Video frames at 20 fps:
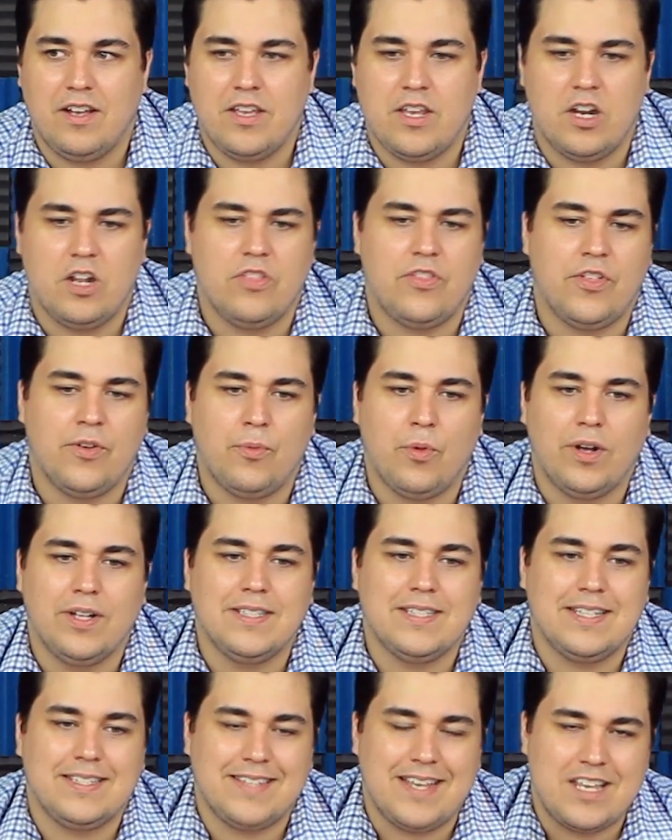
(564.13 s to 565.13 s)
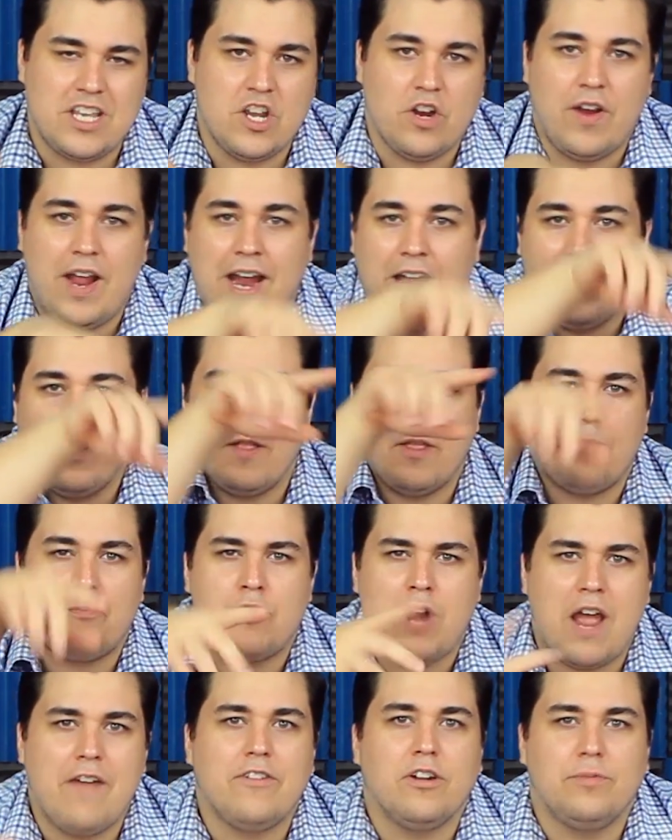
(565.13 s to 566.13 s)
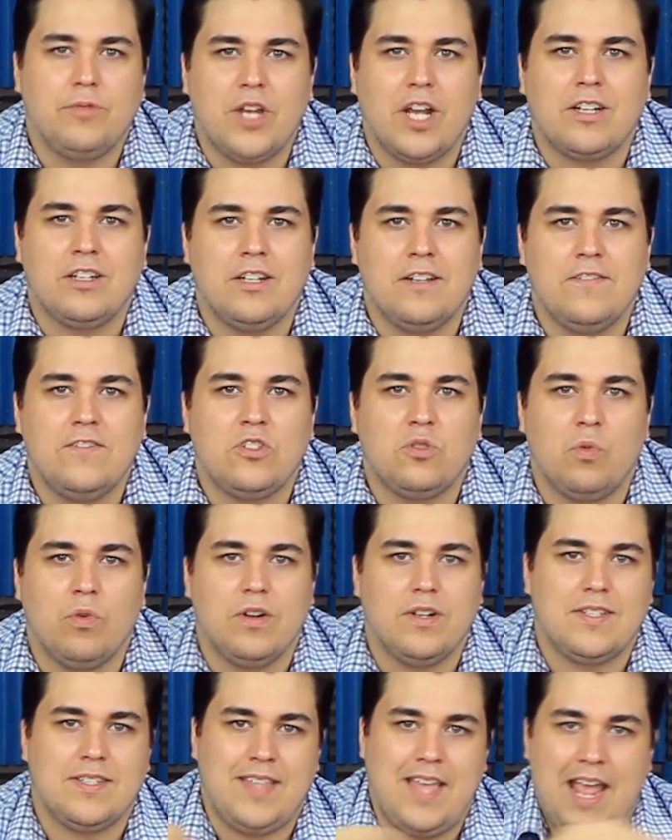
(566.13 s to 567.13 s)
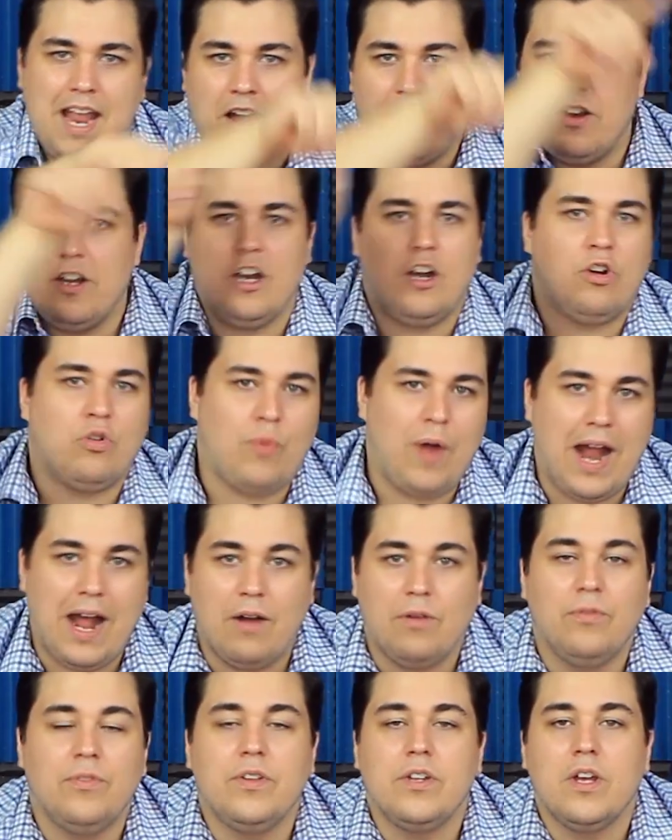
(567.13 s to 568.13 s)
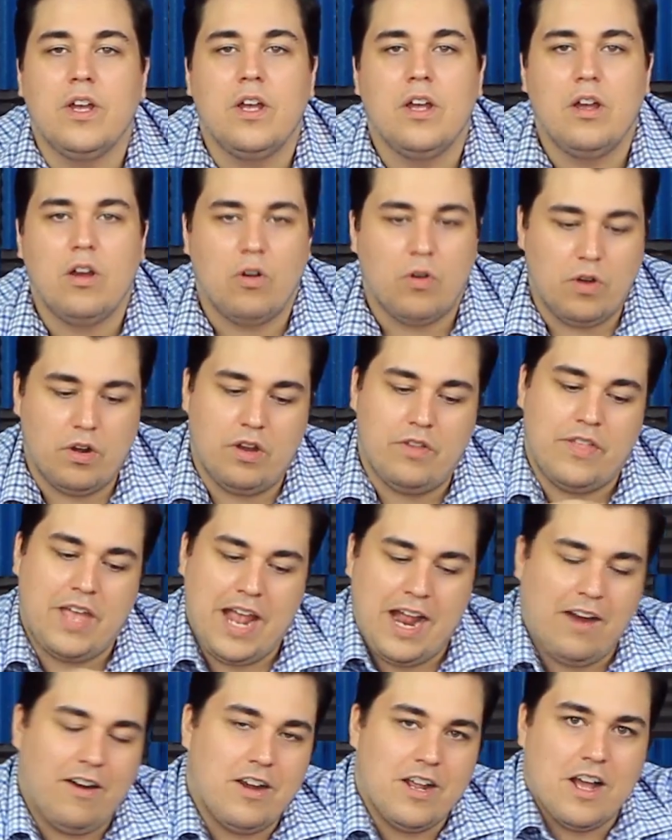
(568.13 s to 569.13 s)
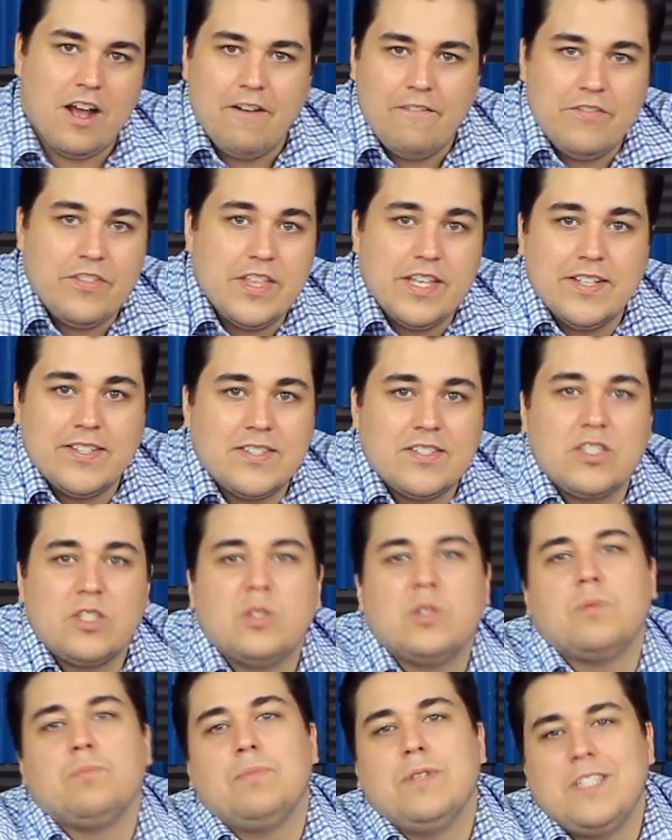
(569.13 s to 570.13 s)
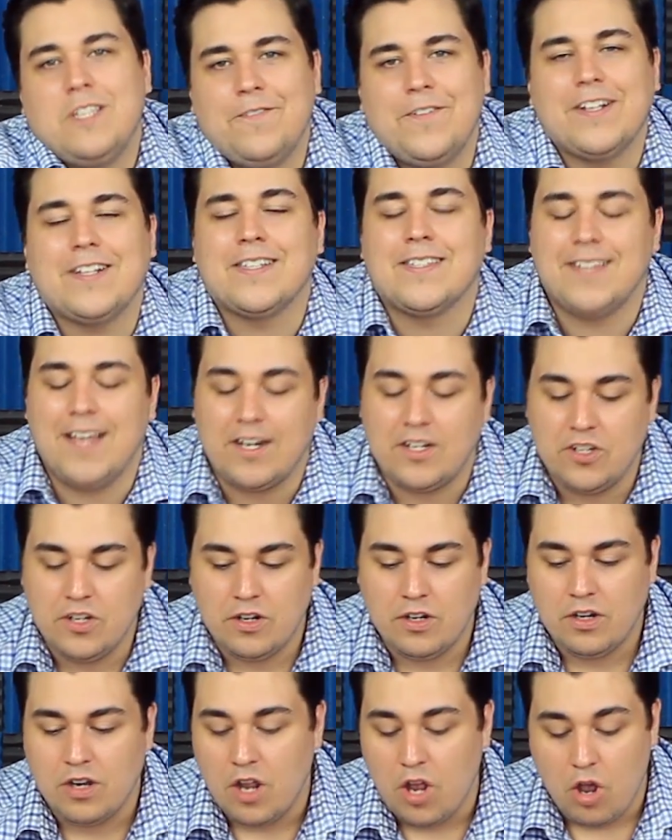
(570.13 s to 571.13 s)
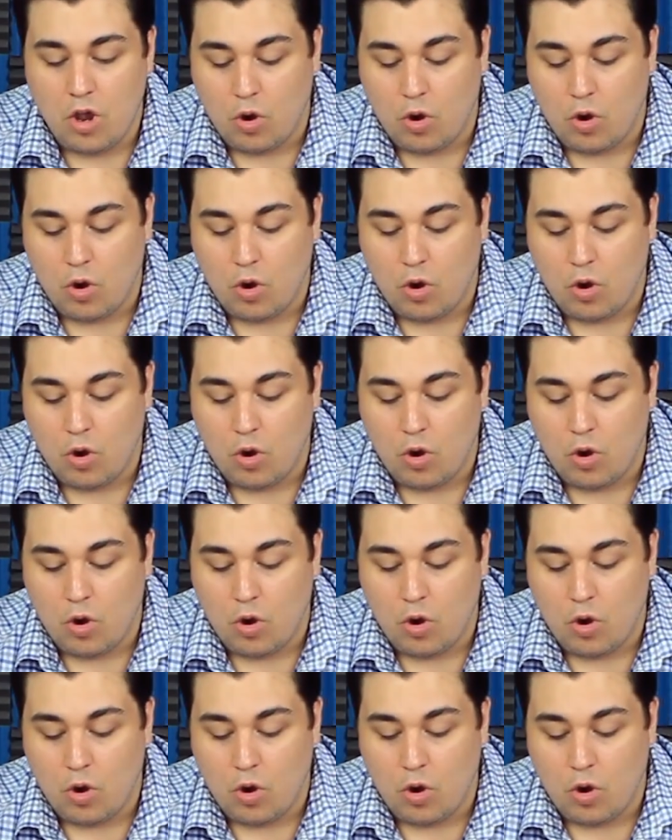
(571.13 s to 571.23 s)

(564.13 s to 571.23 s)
you know, the ones that's like your area, the private objectives where it's the area around or the area of this specific sector.